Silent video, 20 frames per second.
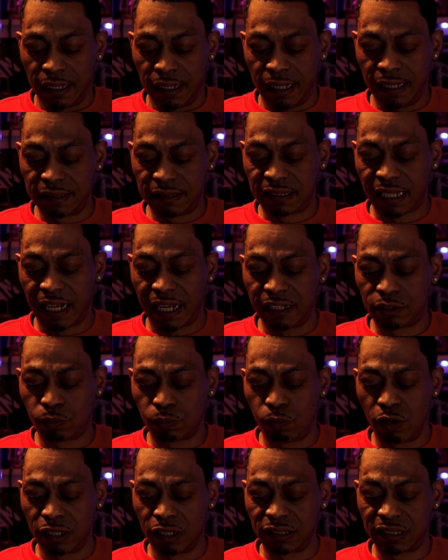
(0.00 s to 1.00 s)
It takes
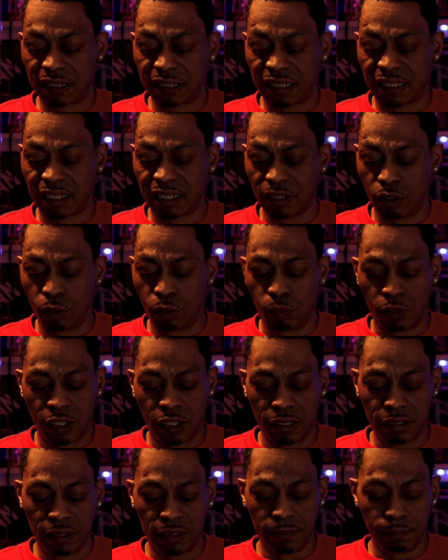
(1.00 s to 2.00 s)
one to kill
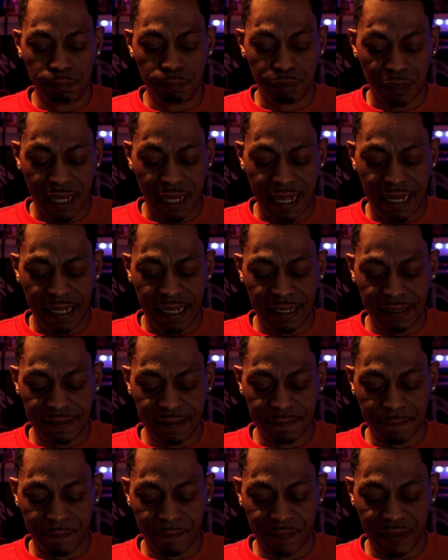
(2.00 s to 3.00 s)
one. Blade.
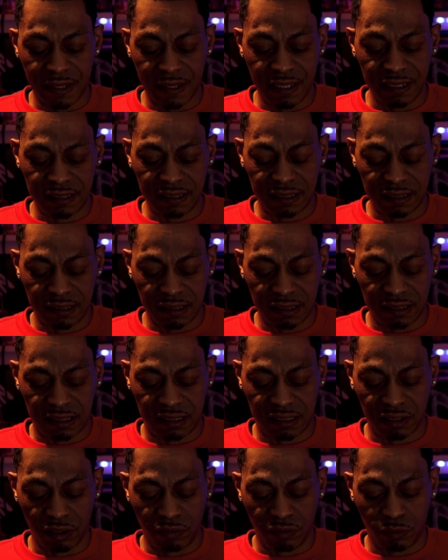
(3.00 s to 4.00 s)
And this is a
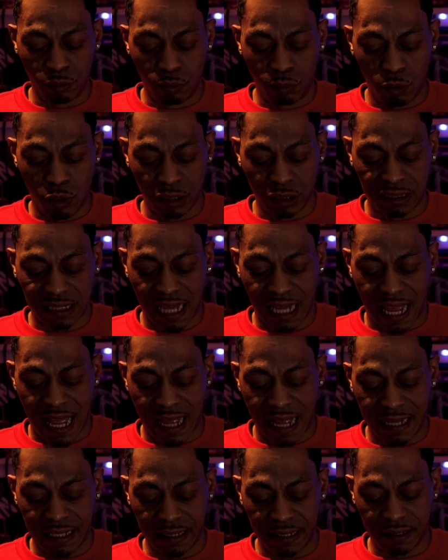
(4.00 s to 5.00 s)
Civil War
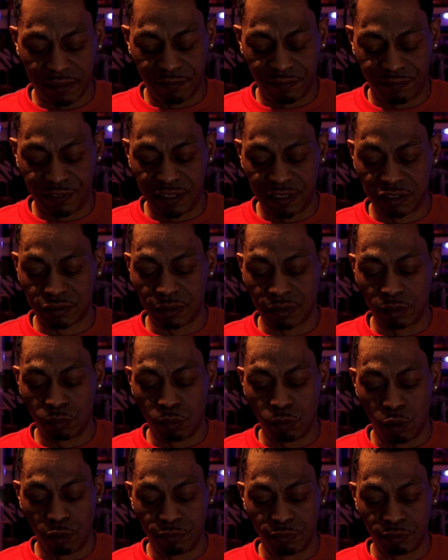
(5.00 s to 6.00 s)
tie-in featuring
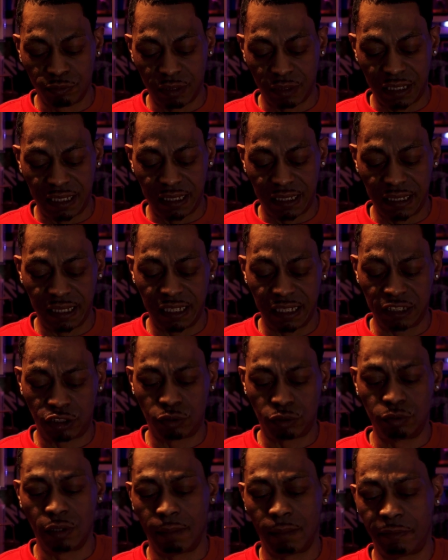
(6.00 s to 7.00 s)
Wolverine,
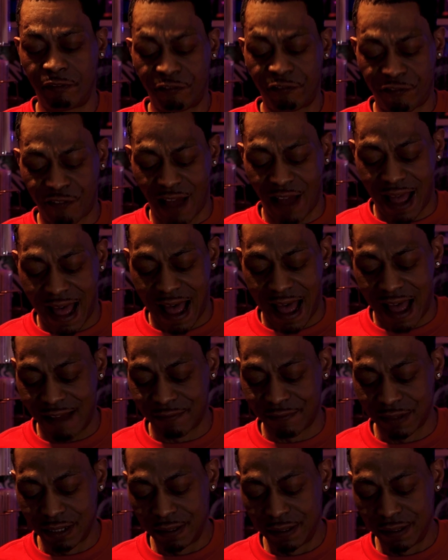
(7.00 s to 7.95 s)
issue number five.